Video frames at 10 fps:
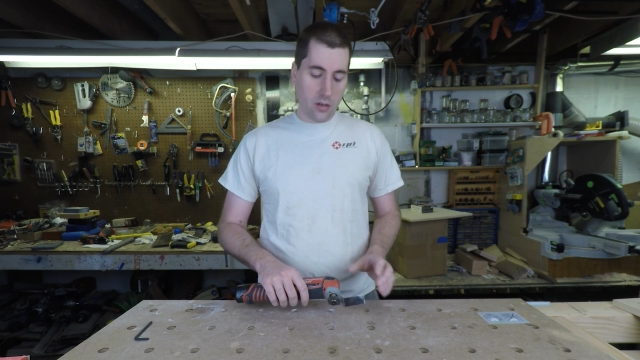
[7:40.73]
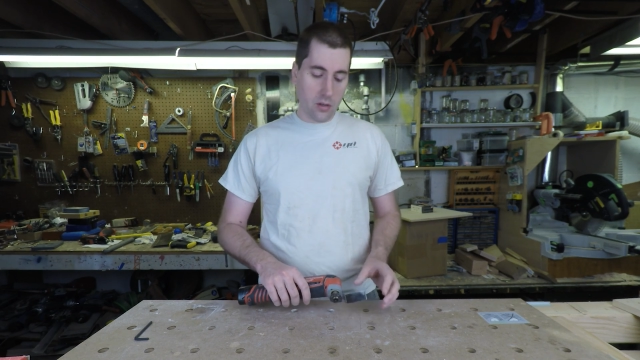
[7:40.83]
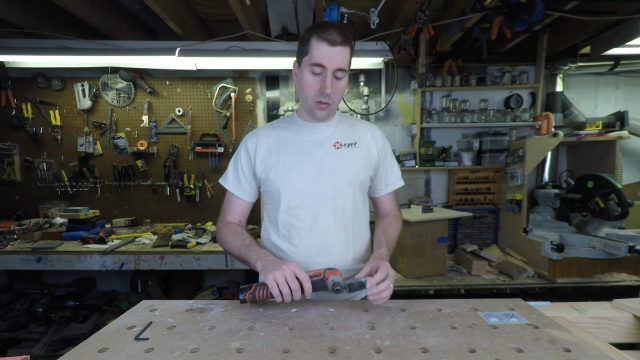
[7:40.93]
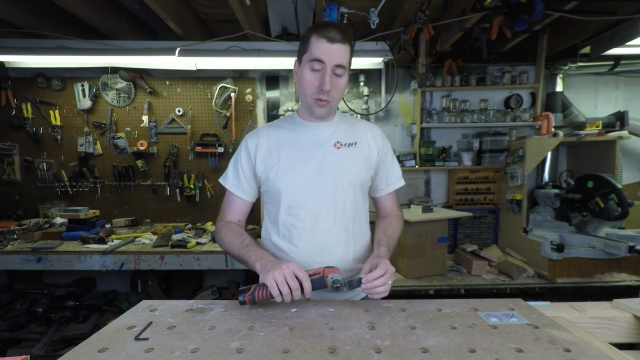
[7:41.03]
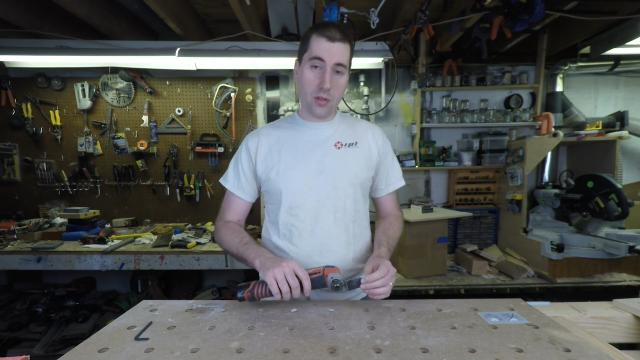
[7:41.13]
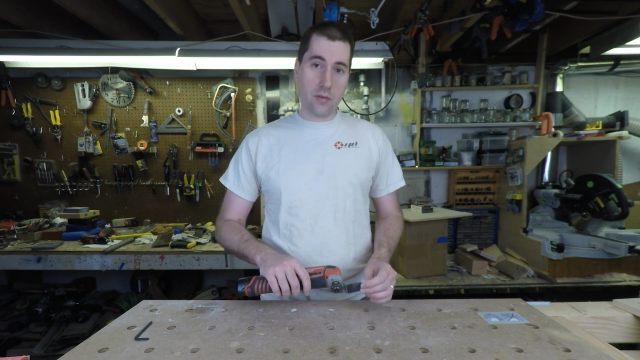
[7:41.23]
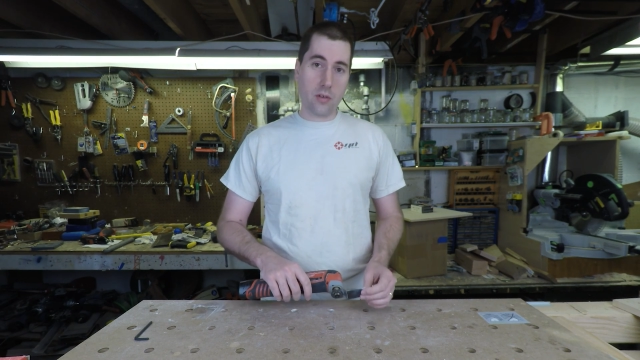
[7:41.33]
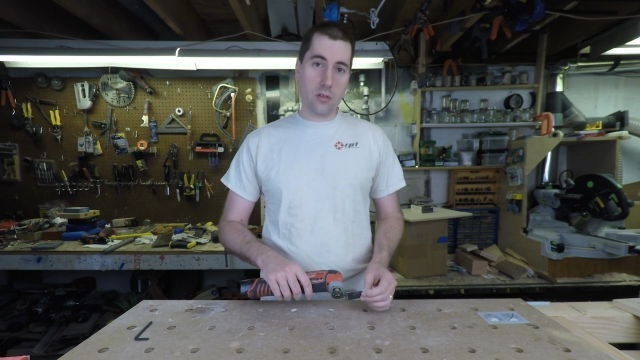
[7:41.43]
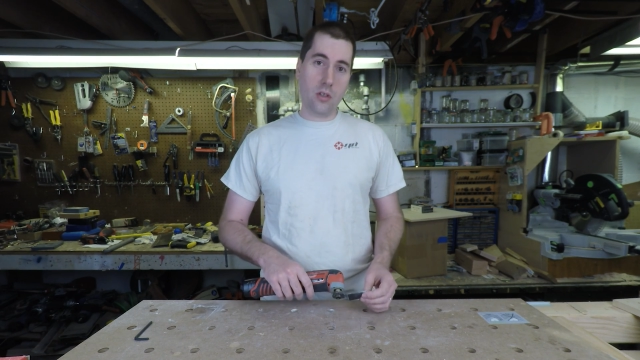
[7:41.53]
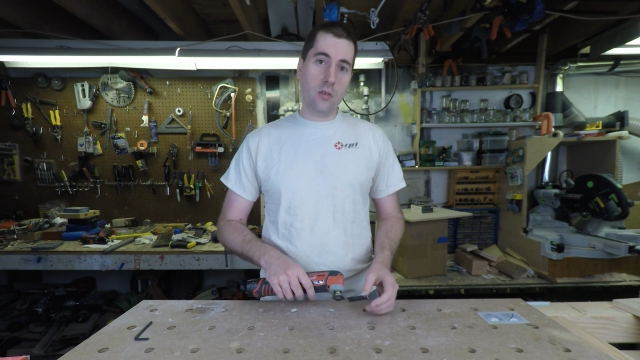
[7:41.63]
a little more
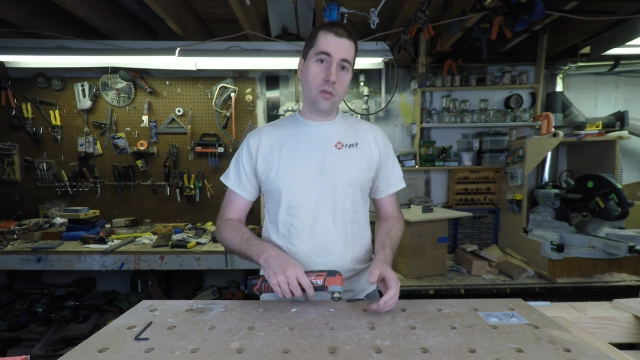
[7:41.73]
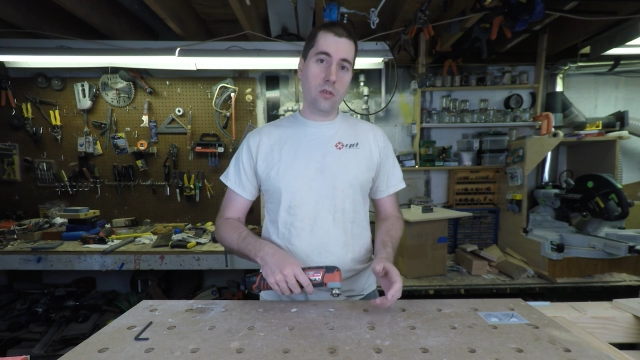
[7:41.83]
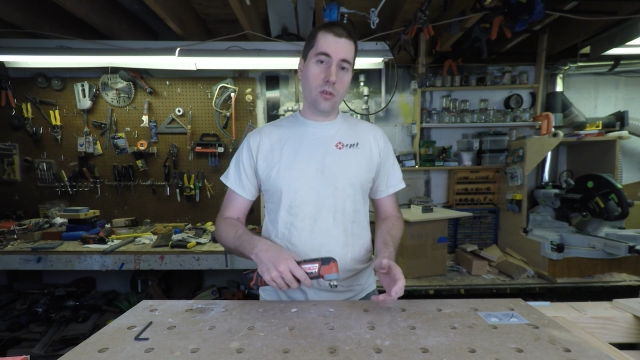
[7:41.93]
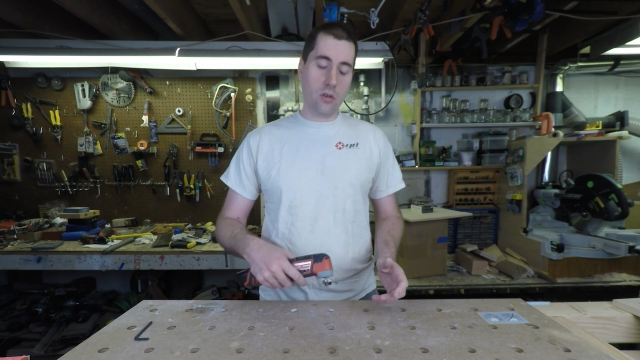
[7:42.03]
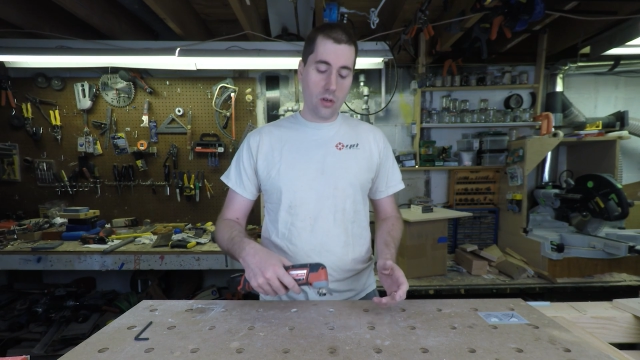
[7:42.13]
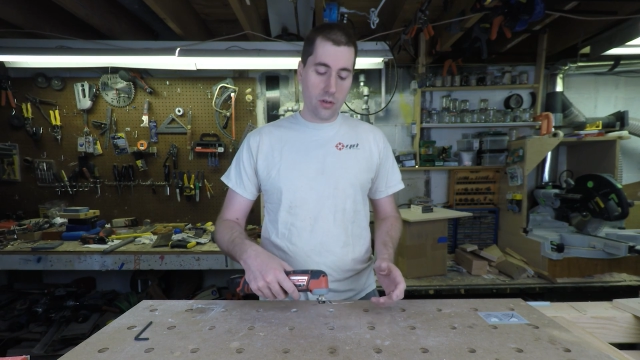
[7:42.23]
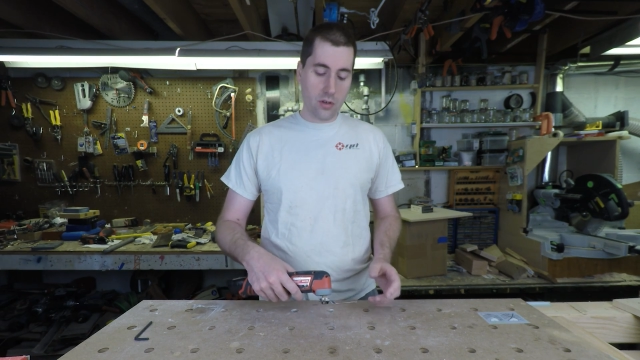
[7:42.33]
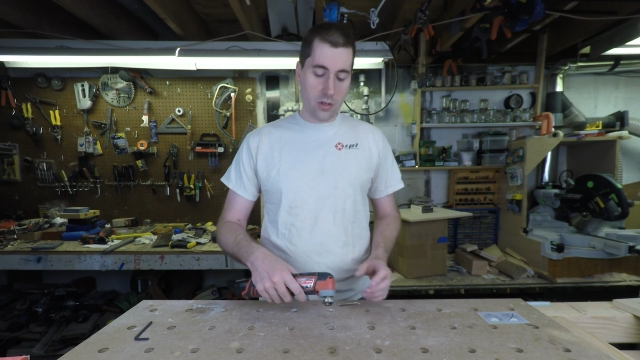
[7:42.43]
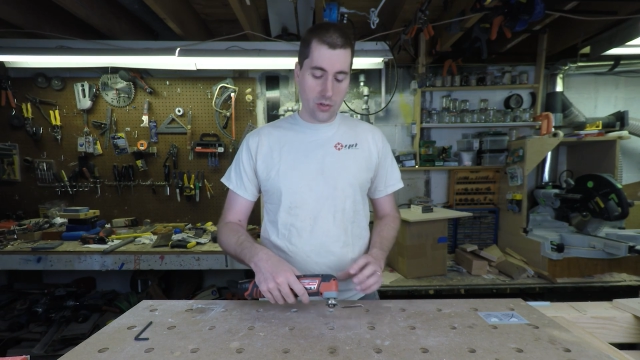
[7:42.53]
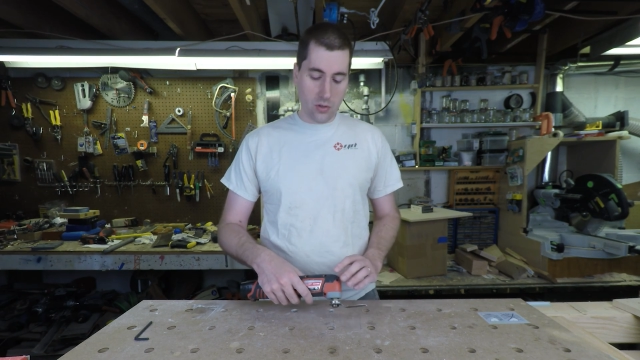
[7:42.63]
difficult to use, a little harder
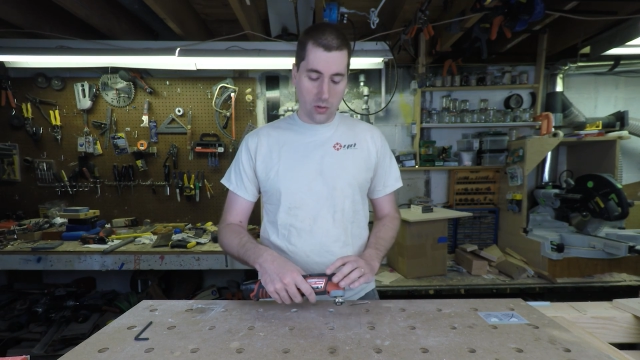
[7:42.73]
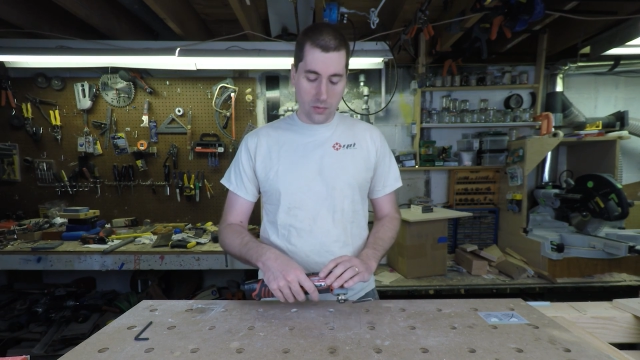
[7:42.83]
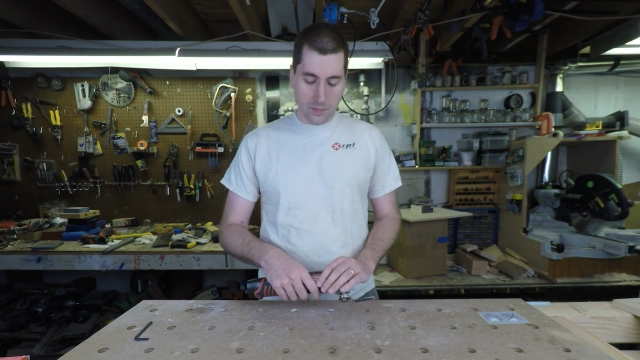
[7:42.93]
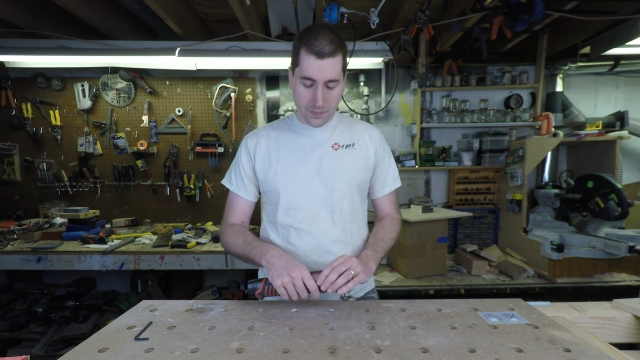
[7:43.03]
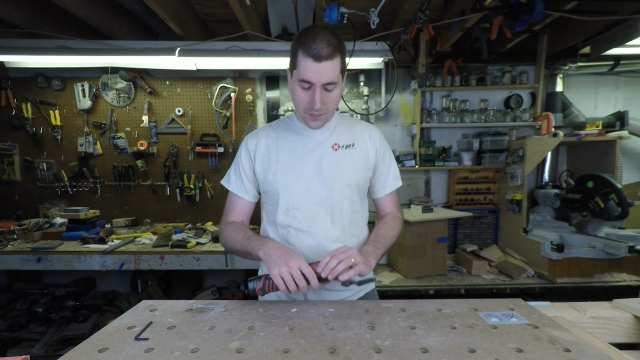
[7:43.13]
to control.